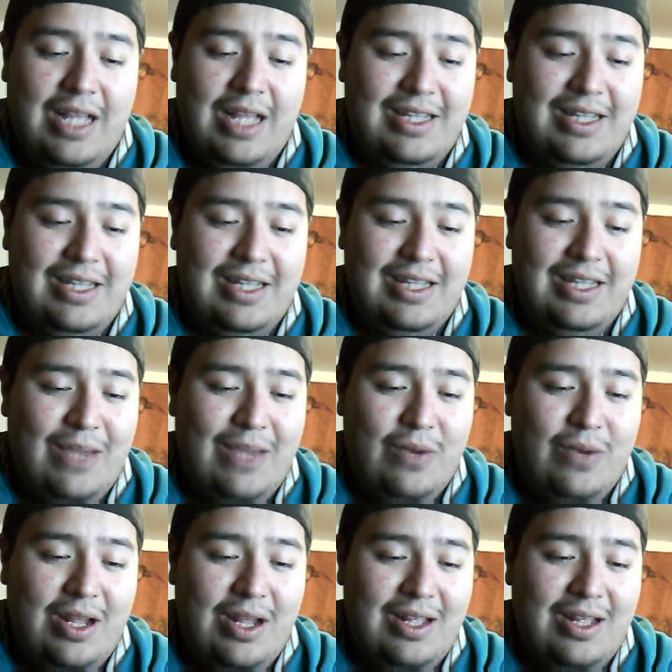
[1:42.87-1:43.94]
That
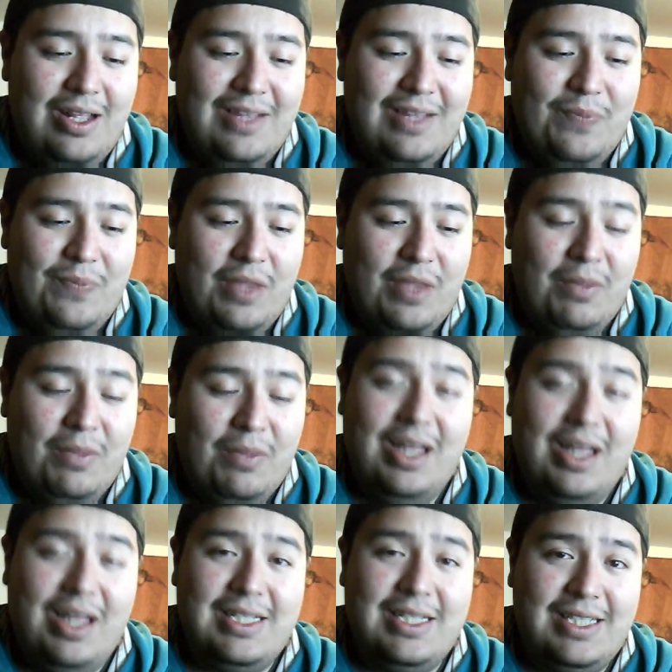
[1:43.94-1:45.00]
one, I'm
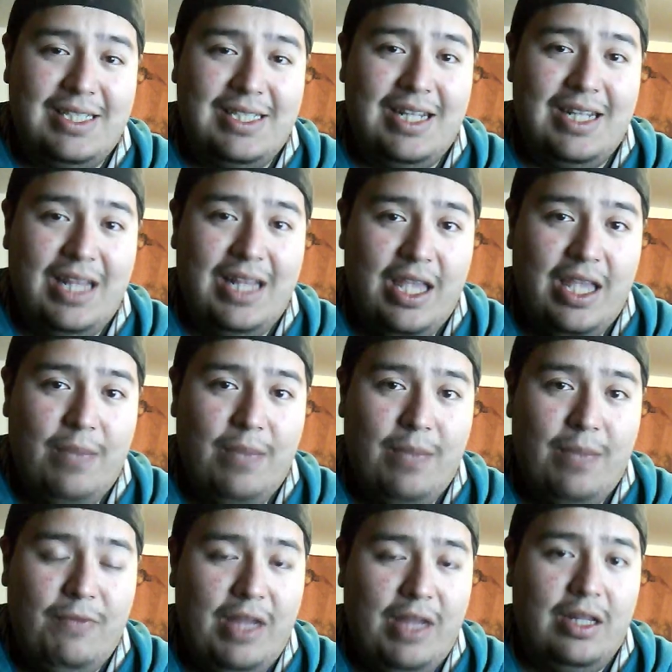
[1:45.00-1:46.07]
glad to see that they kept
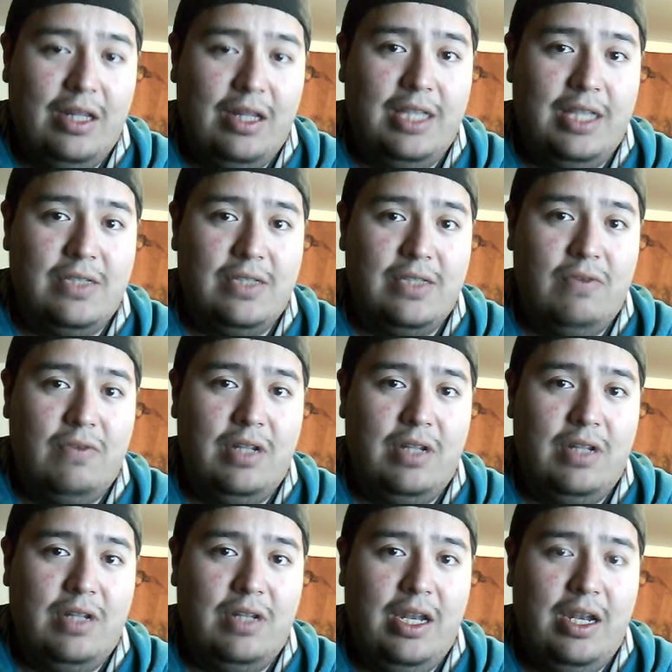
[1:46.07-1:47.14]
Vanderlei Silva. They
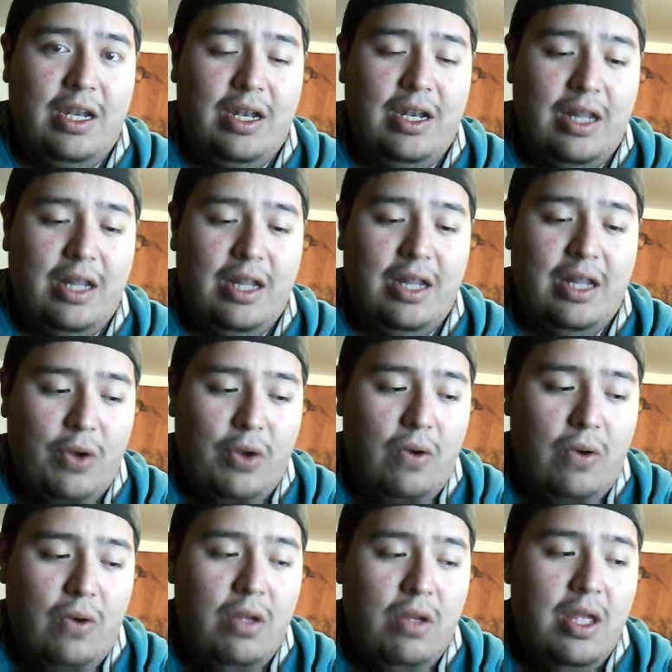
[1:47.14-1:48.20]
didn't let him
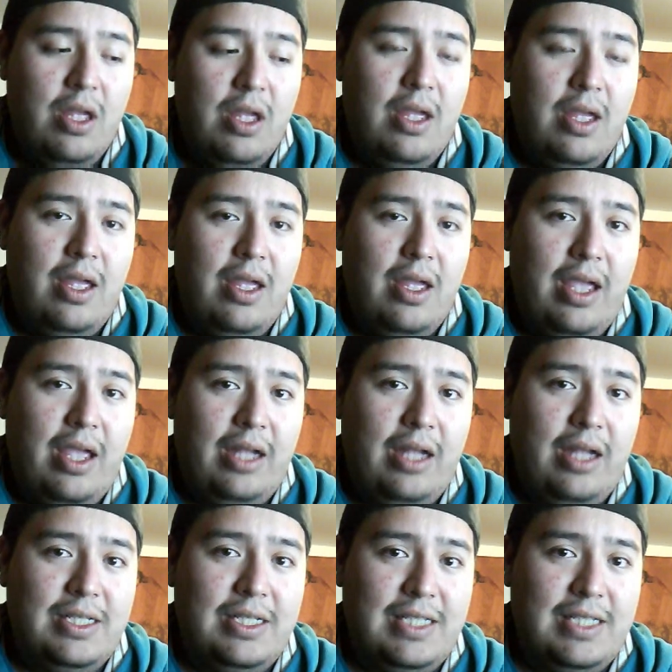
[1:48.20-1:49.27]
go, and
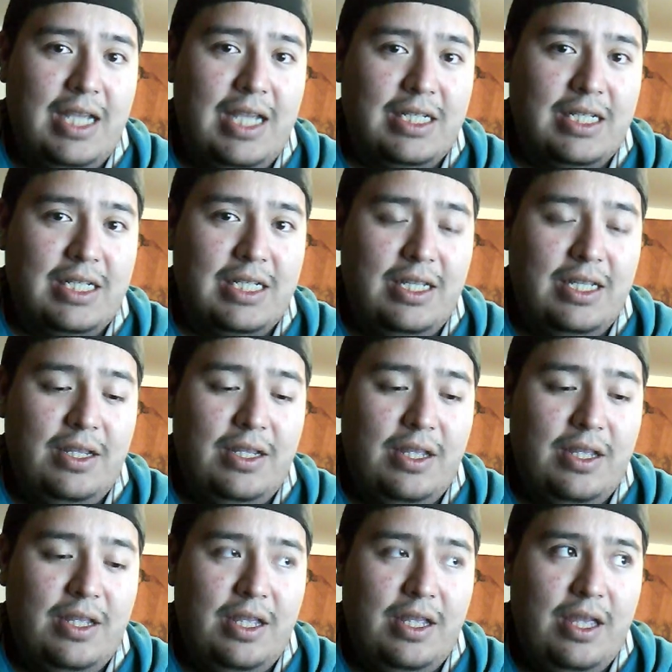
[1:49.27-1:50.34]
to see actually
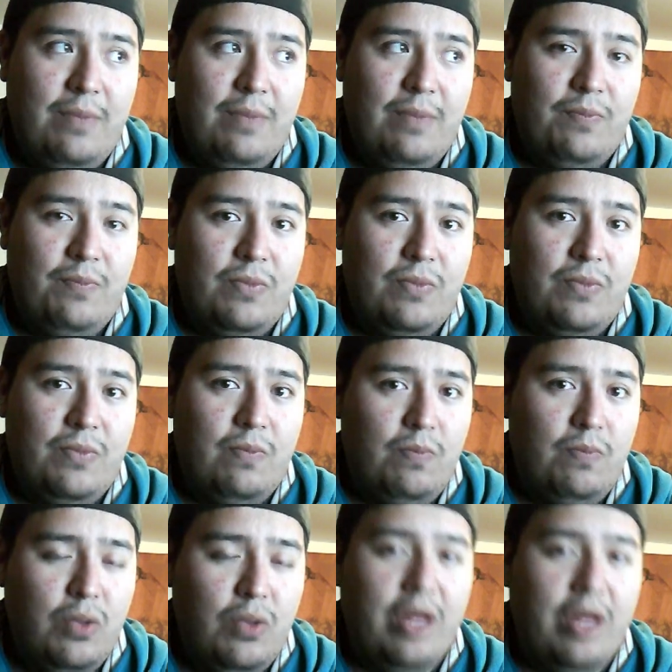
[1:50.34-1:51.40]
him
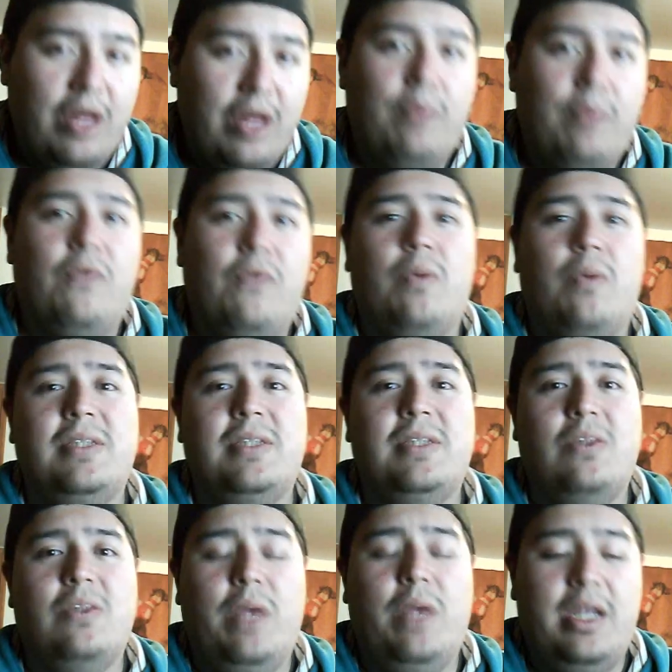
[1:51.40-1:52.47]
pull out a performance the
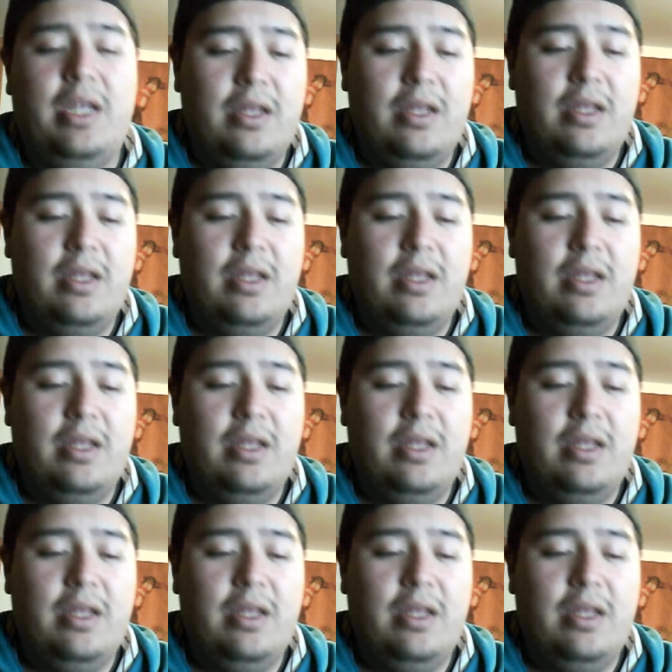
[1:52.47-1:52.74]
way he did.